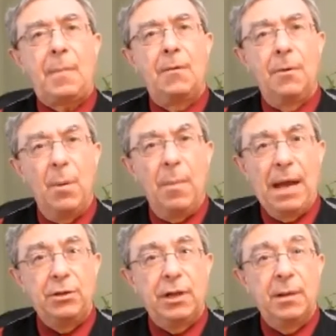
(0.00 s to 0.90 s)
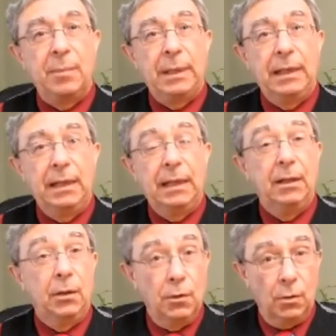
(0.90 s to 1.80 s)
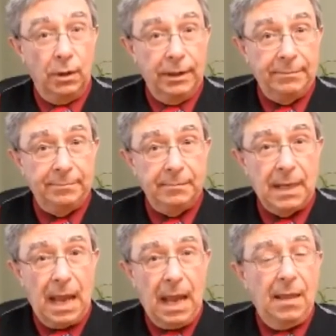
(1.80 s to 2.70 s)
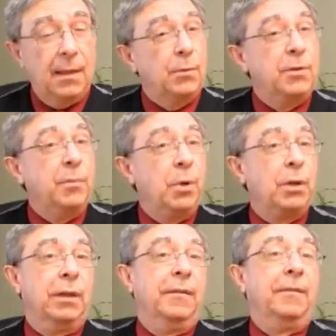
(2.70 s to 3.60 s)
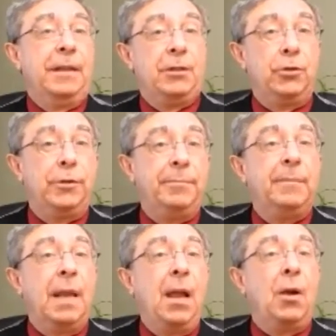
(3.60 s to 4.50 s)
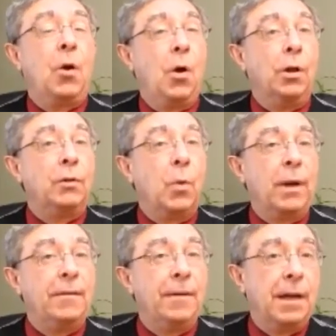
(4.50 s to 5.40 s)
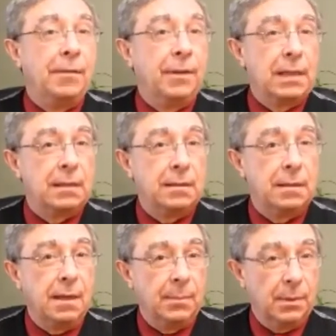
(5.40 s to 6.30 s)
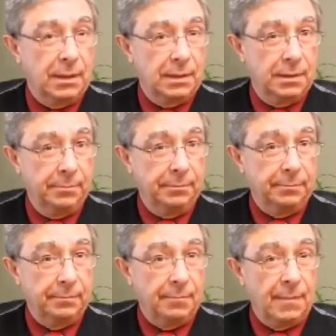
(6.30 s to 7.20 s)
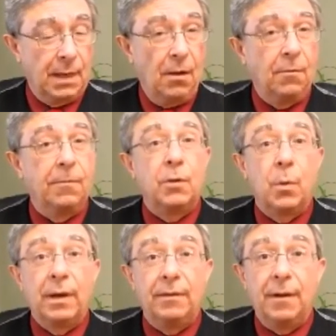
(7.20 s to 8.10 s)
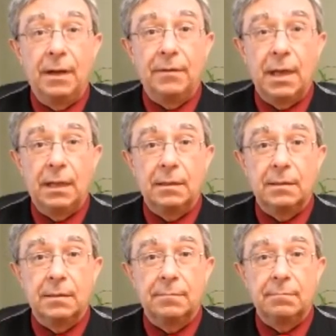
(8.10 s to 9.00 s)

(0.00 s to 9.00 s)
from a magic company in Illinois, there was a booklet featured called 25 Lessons in Hypnotism for 25 cents.